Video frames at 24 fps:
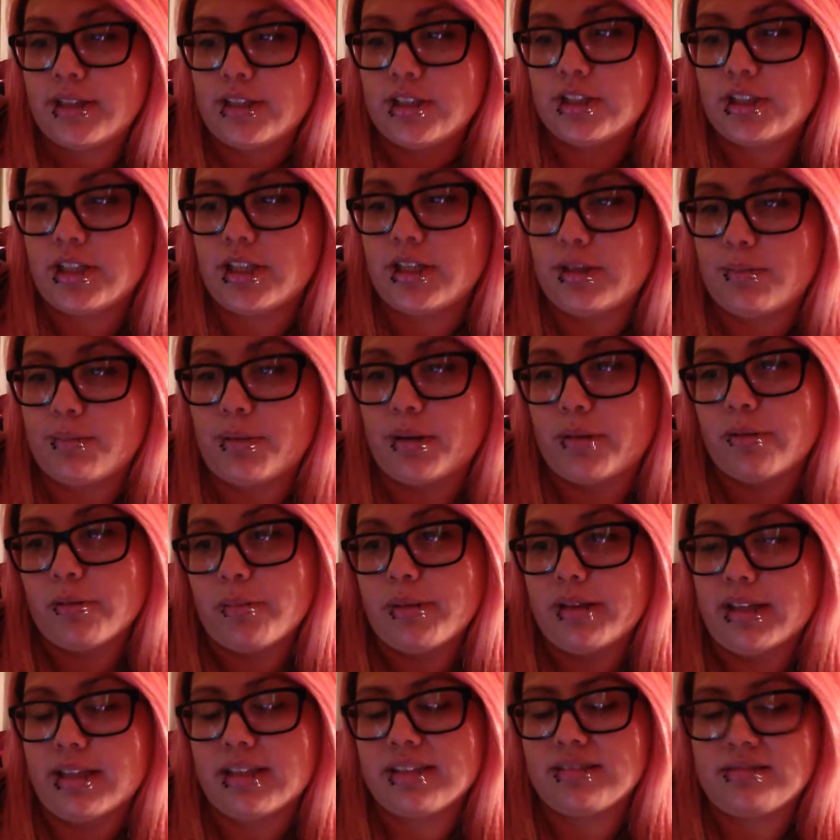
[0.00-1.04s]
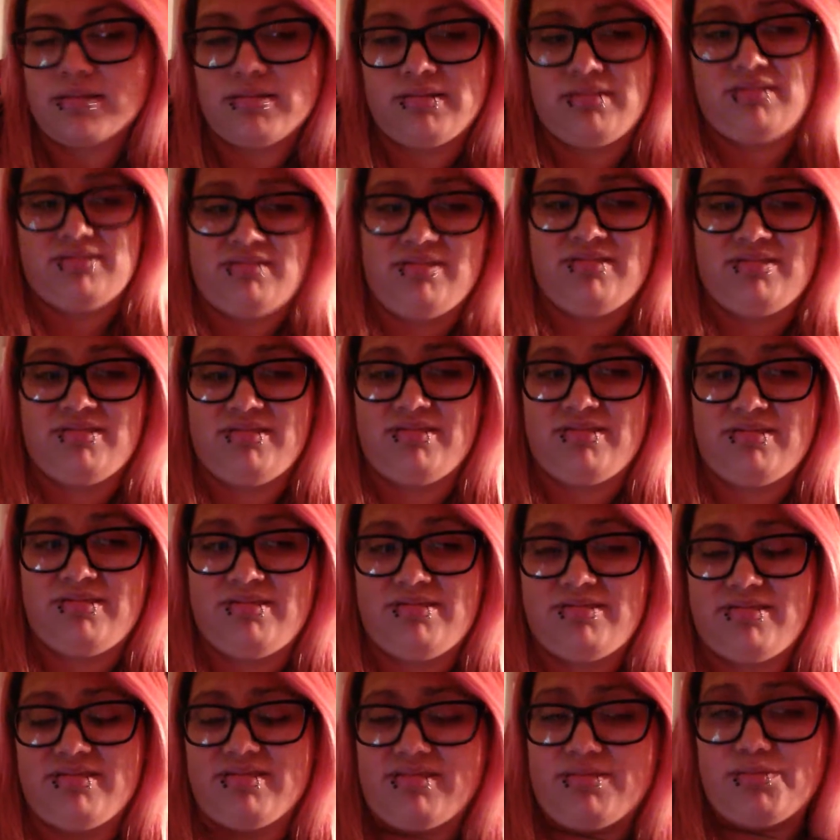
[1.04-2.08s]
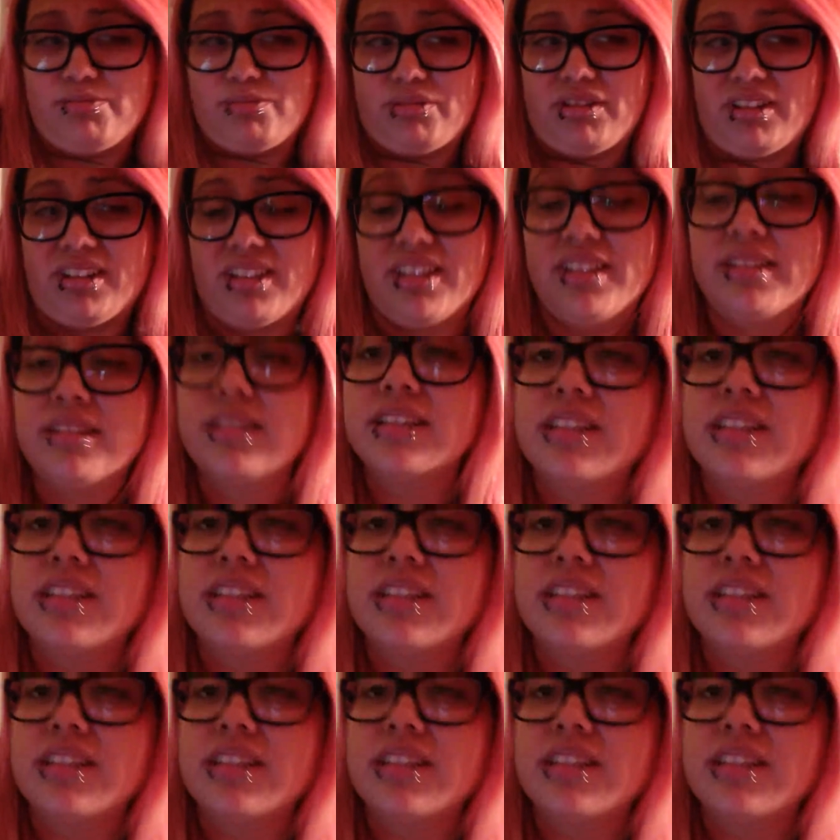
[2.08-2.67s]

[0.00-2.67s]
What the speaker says: He'd probably be like, bruh,